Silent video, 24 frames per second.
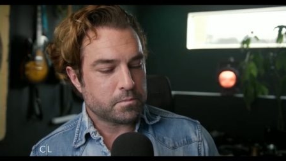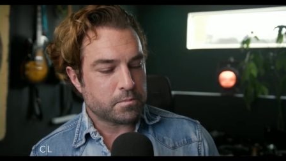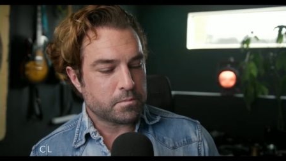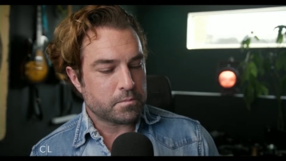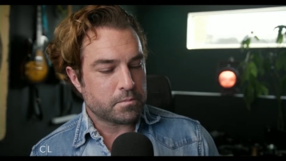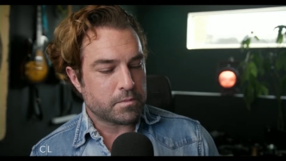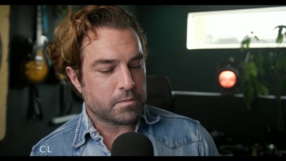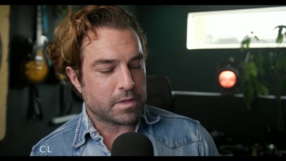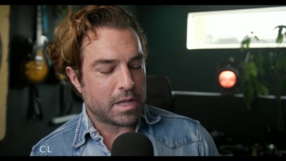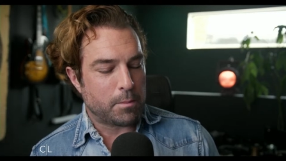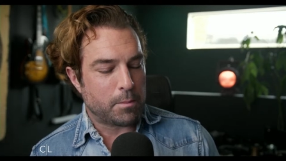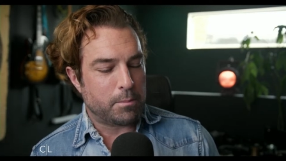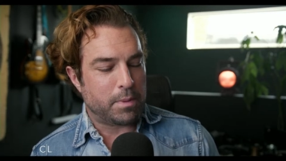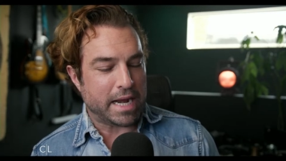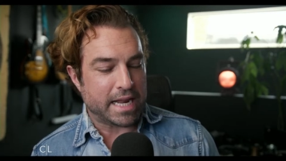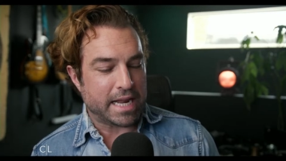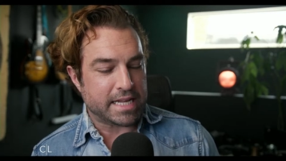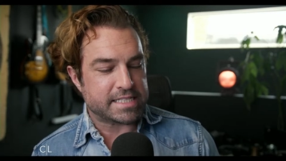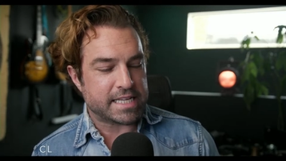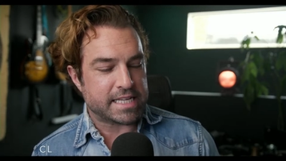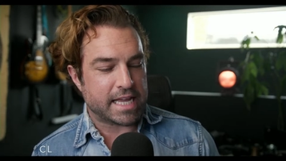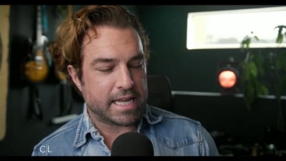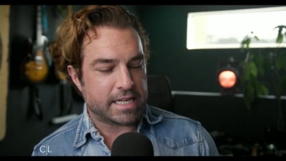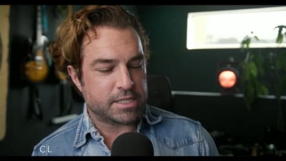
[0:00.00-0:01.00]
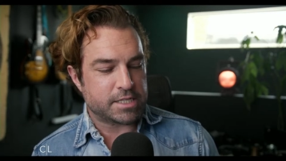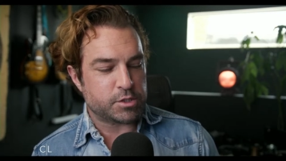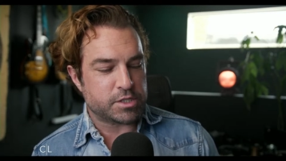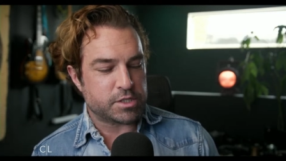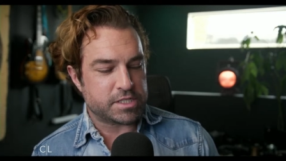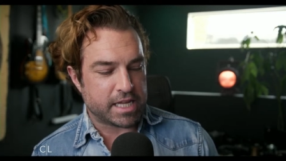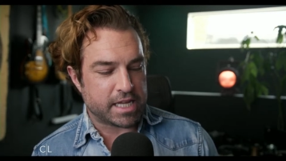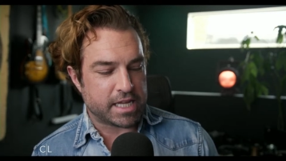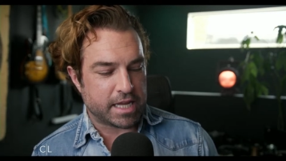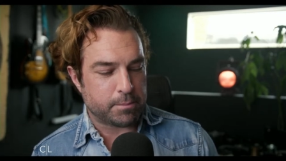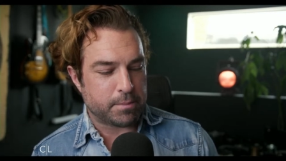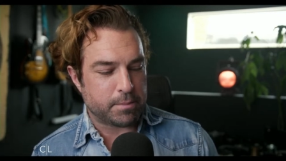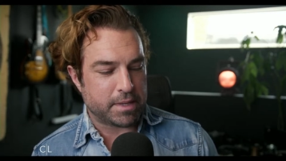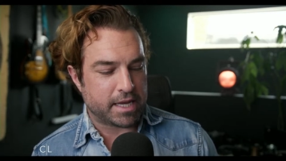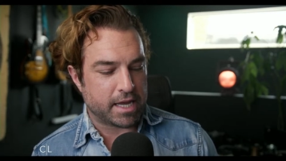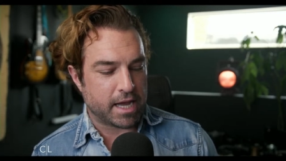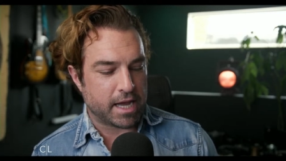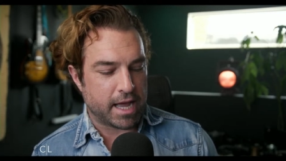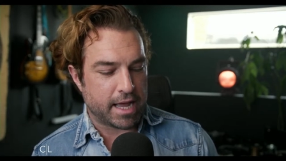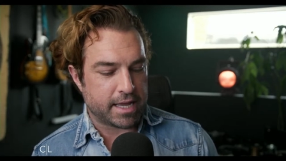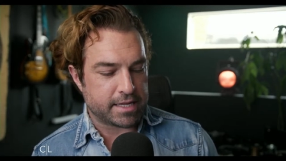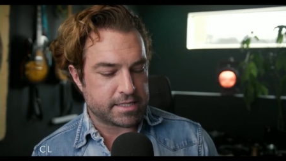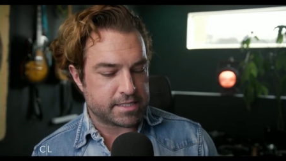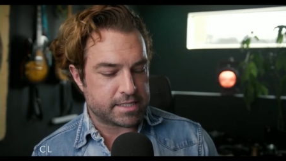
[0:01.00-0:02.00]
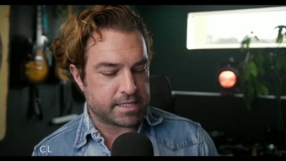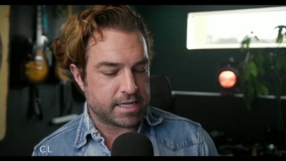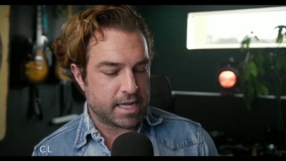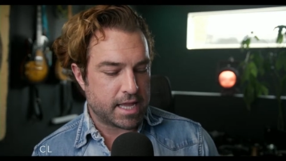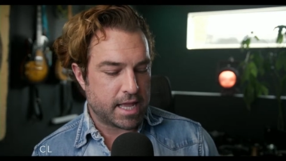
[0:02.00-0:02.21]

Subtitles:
But it's interesting because